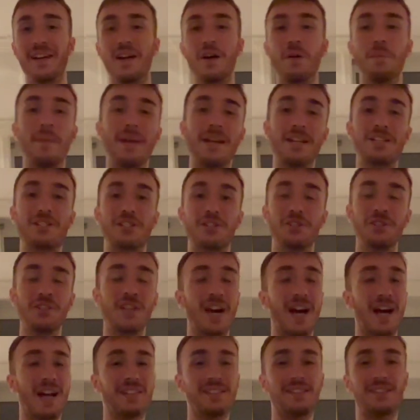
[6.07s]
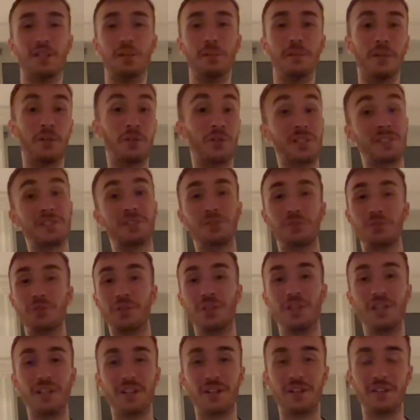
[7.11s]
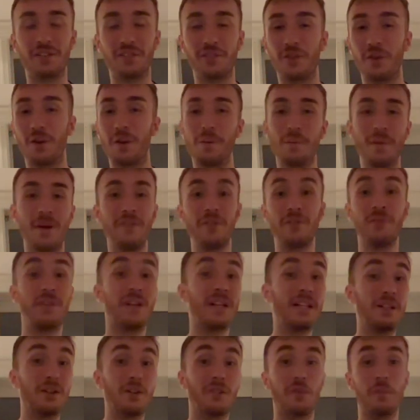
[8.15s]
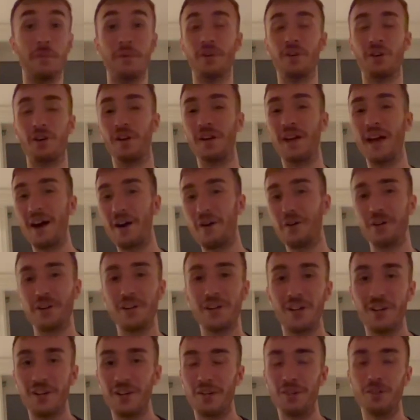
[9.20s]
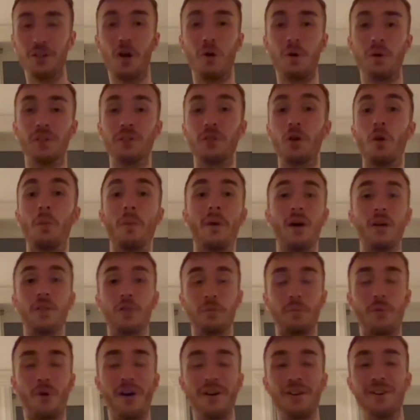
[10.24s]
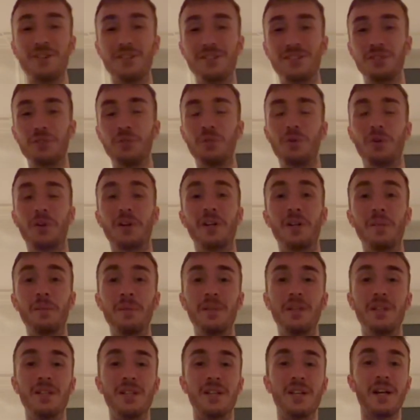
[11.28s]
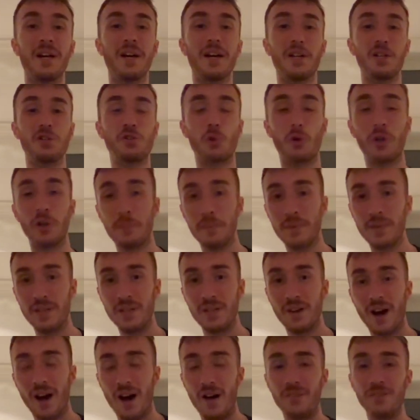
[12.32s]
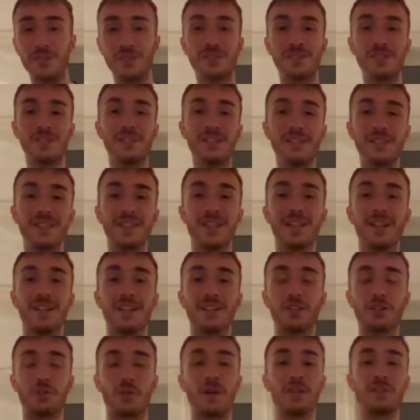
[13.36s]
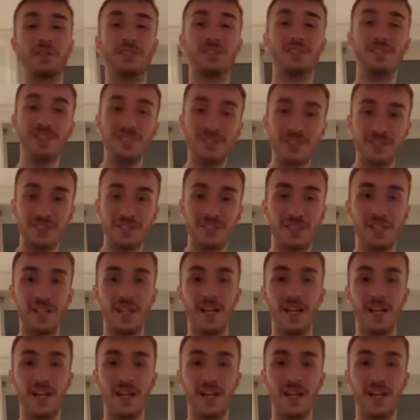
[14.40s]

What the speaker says: make sure you guys hear me crystal clear from every video from here on out, along with all my other partners who are going to be joining me, obviously, throughout the season.